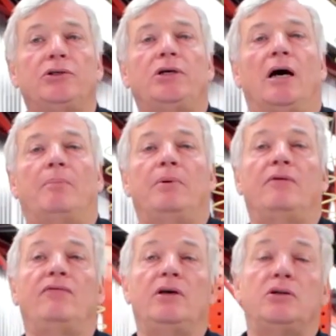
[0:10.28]
Shop
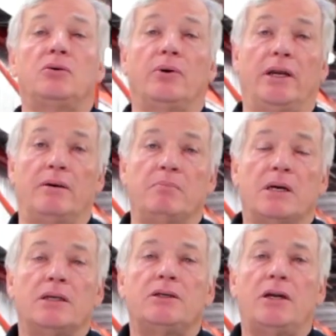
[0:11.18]
at V-Twin.
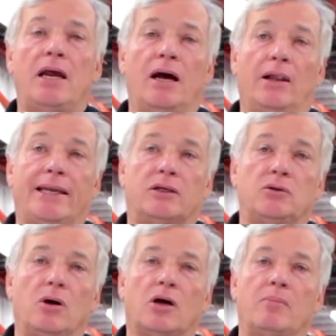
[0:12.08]
Today I'd like to
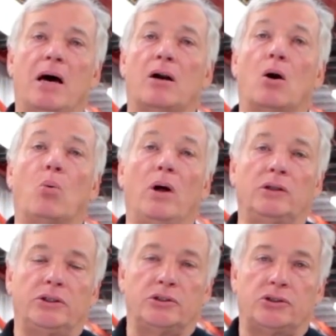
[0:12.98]
talk about our
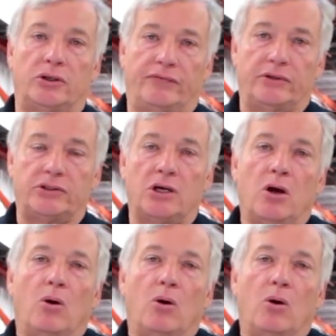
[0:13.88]
welding service.